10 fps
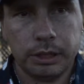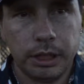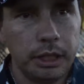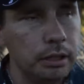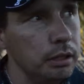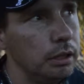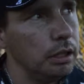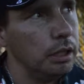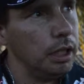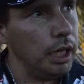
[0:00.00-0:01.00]
shade.
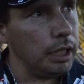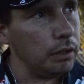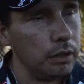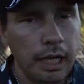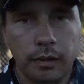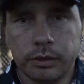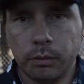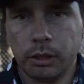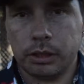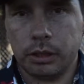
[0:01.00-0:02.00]
And I only have so
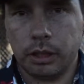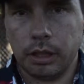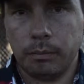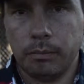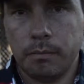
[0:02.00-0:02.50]
much time